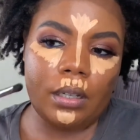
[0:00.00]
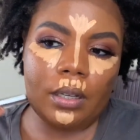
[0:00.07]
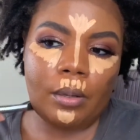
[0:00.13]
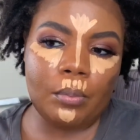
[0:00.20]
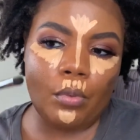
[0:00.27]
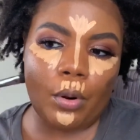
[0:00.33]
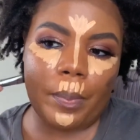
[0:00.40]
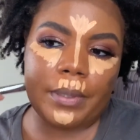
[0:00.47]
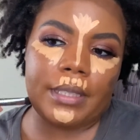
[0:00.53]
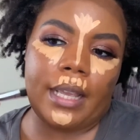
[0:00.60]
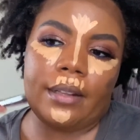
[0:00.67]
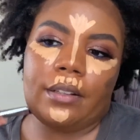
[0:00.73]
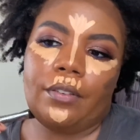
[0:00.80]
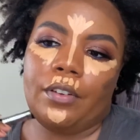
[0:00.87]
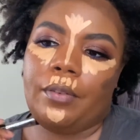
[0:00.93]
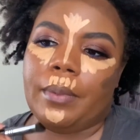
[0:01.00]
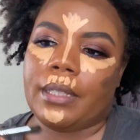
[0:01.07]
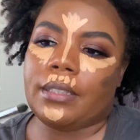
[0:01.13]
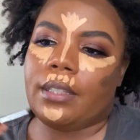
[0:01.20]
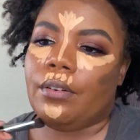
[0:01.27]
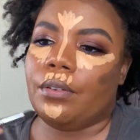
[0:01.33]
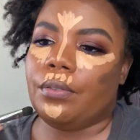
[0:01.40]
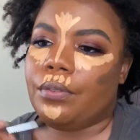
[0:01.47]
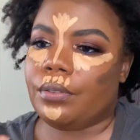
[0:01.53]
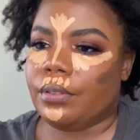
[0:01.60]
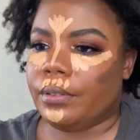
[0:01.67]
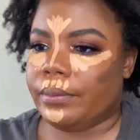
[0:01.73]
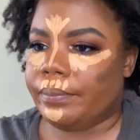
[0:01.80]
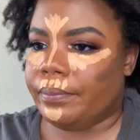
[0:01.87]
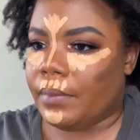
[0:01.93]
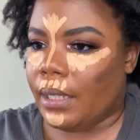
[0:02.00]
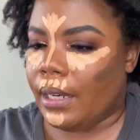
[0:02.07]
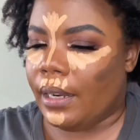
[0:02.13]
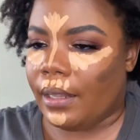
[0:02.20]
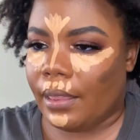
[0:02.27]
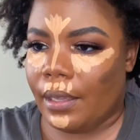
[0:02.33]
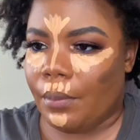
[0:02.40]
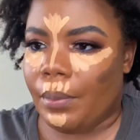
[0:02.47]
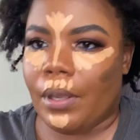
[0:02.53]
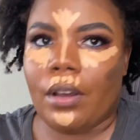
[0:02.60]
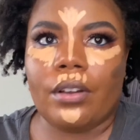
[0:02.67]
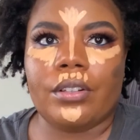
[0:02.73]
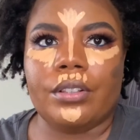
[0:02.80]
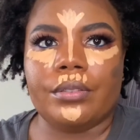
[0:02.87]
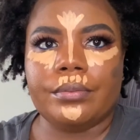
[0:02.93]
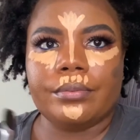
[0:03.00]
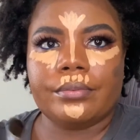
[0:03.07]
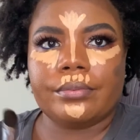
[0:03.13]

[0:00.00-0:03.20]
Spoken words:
more protective of myself. And I think we all do.